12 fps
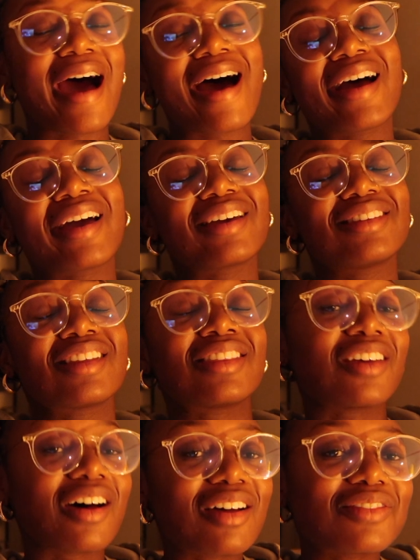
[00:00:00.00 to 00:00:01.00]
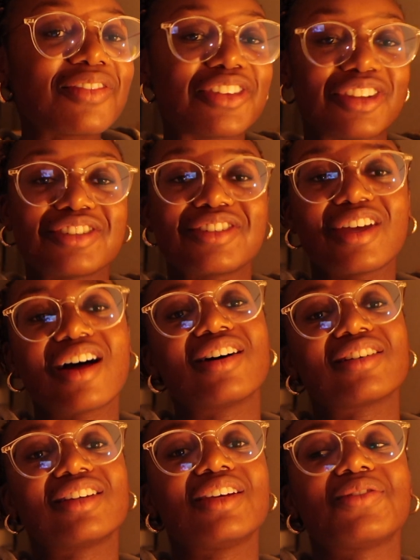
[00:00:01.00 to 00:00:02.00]
i did not finish the
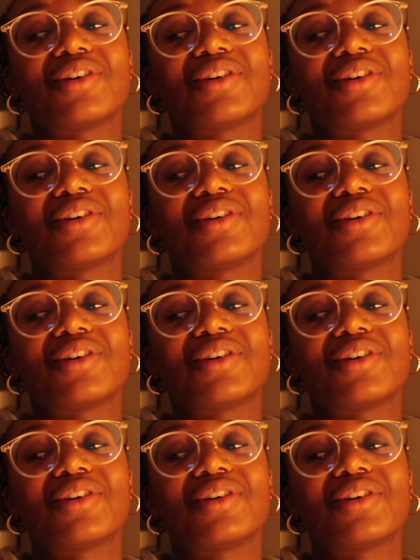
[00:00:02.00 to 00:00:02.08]
anki